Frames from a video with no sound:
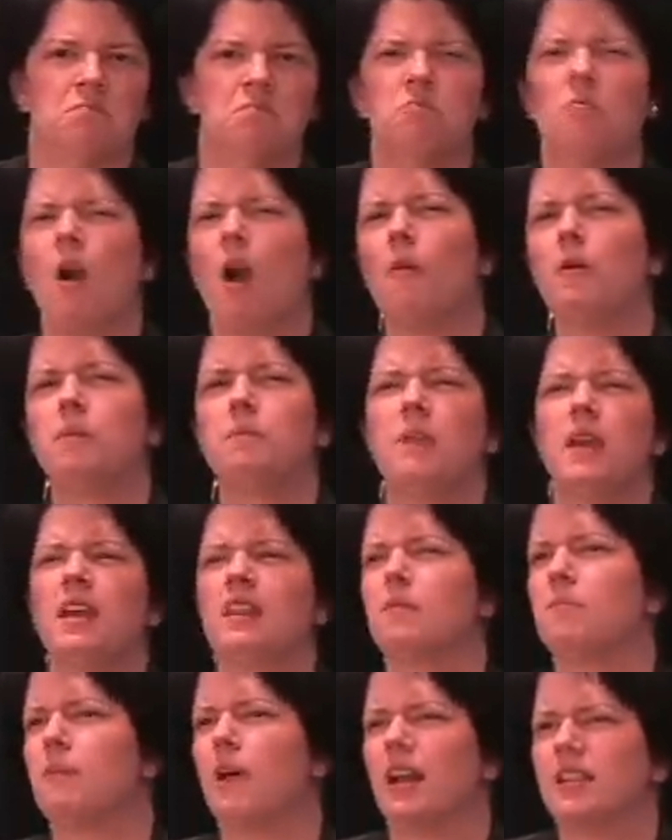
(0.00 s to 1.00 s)
what would be
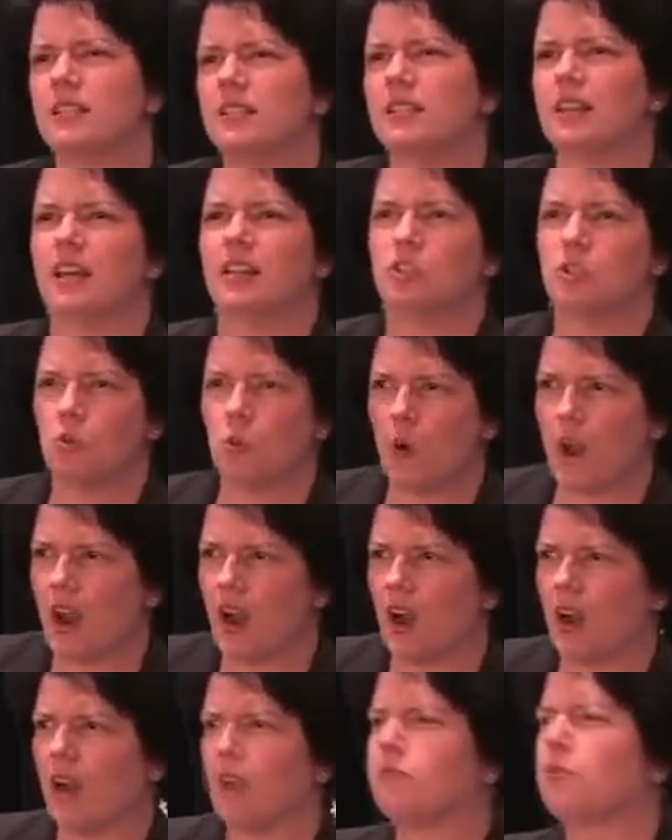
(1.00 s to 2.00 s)
the best thing to
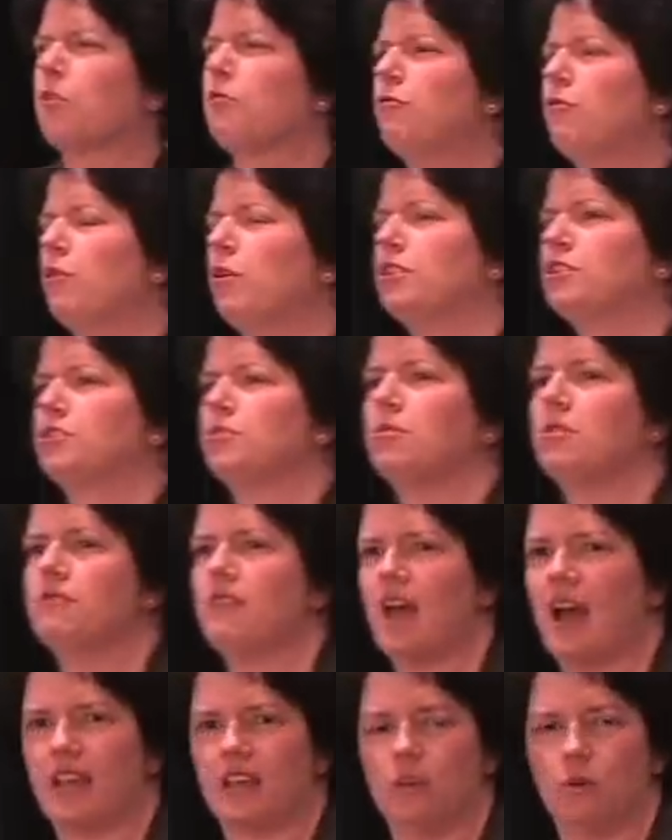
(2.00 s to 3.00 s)
wear if we're forced to
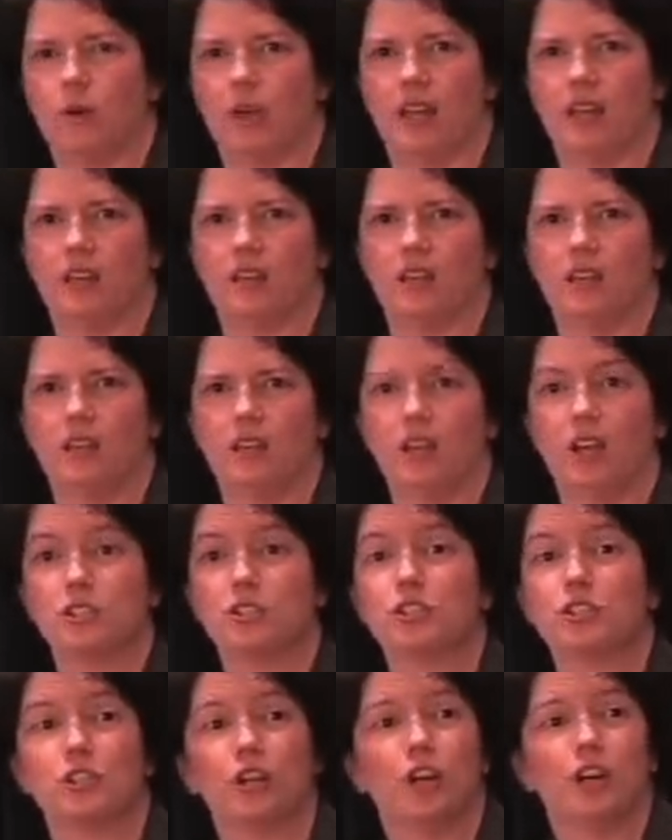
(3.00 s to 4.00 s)
evacuate? A
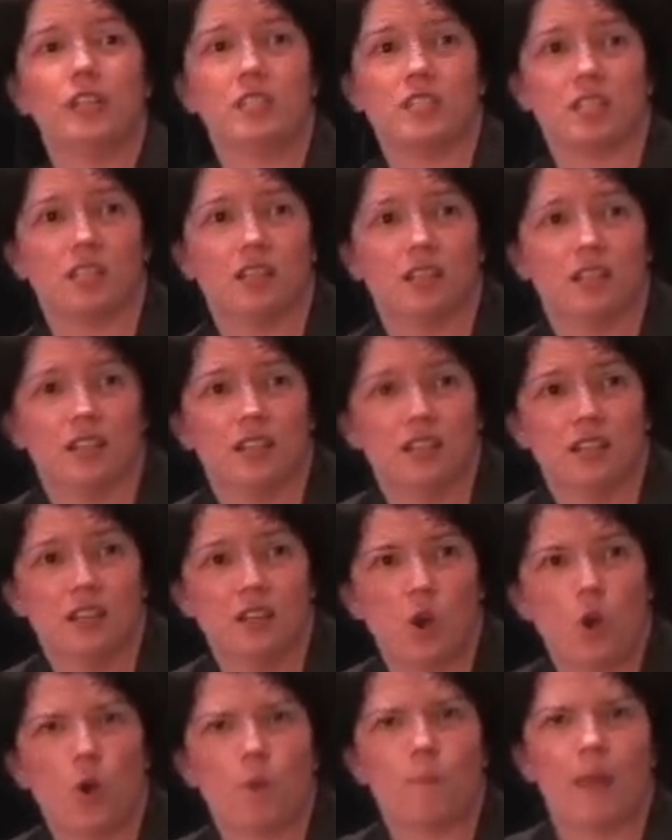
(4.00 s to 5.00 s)
skirt
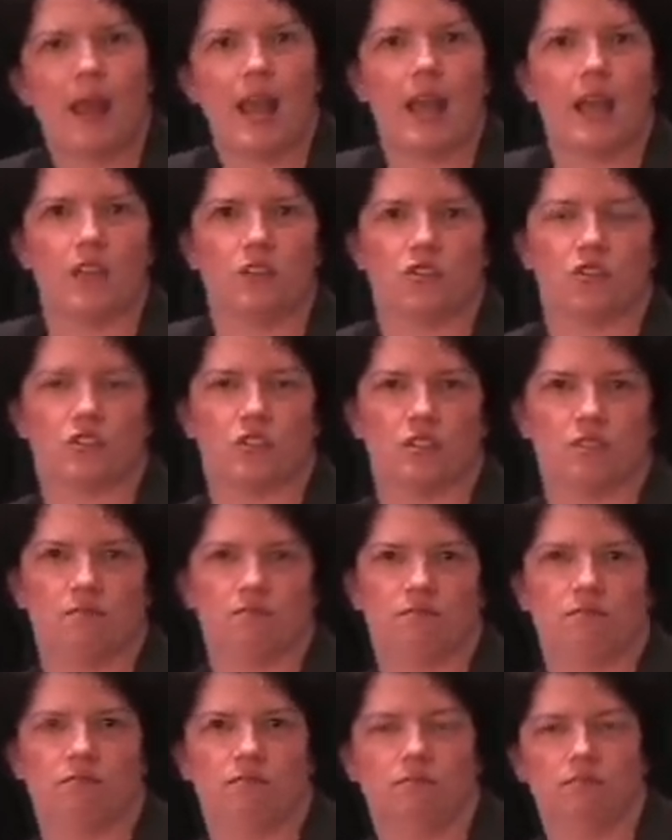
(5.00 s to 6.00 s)
or pants?
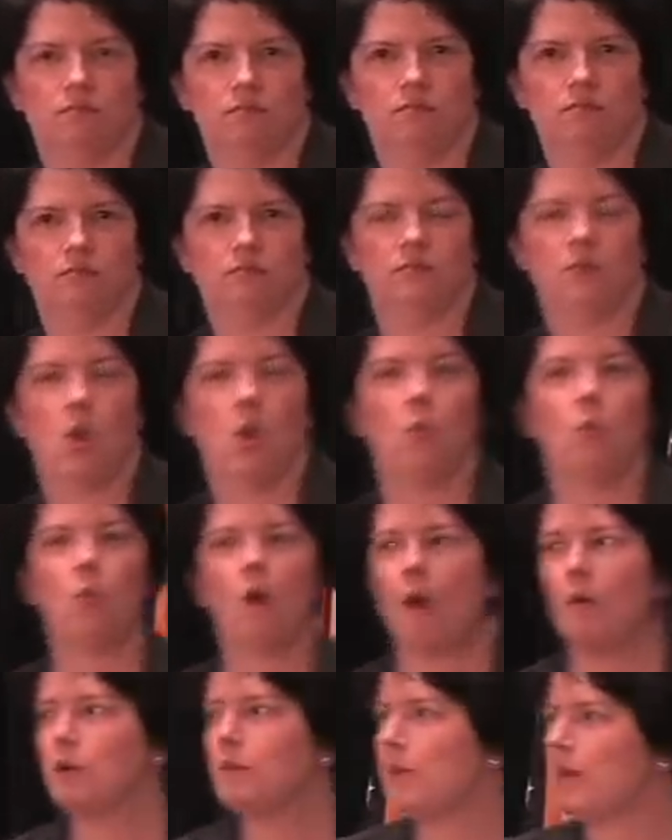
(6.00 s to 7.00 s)

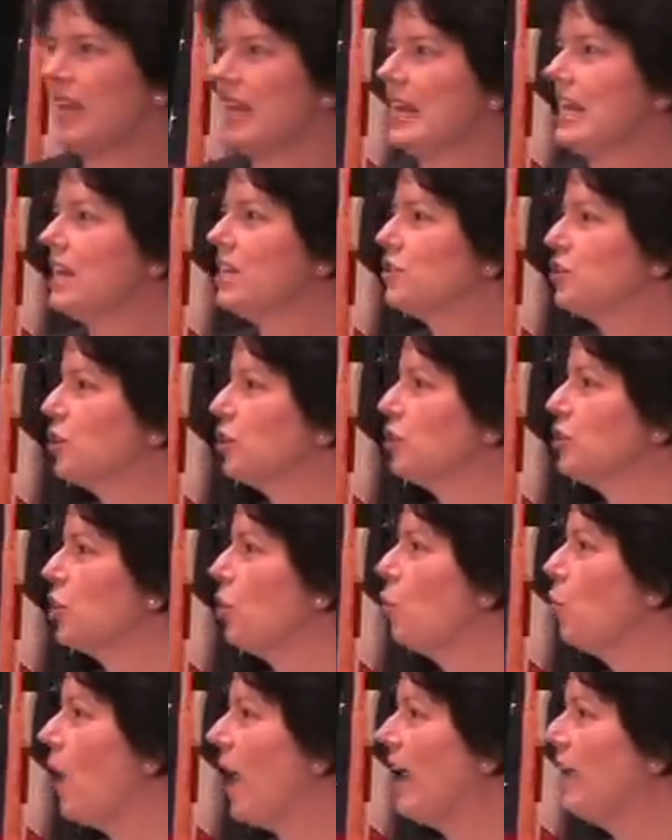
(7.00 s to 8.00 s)
What would be easier
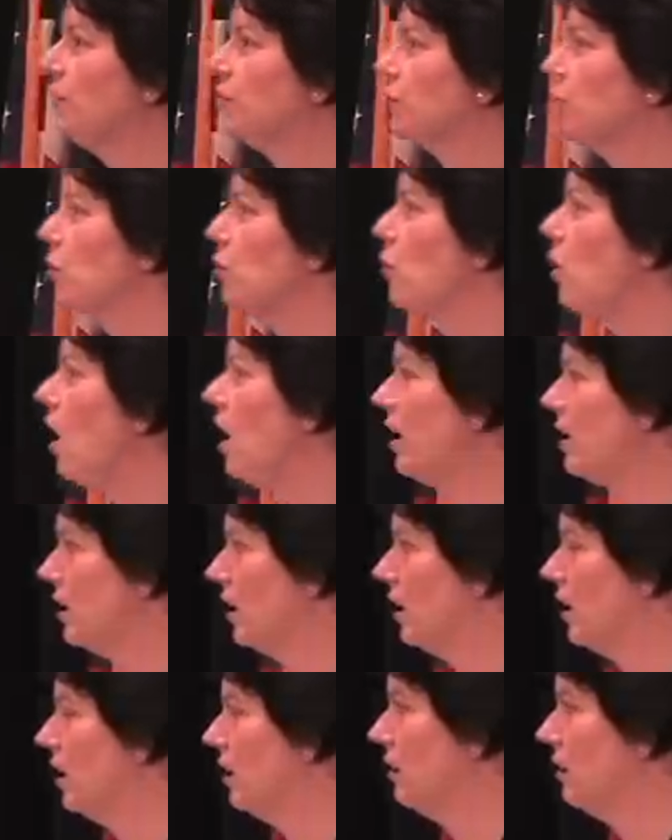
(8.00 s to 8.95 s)
to wade through water?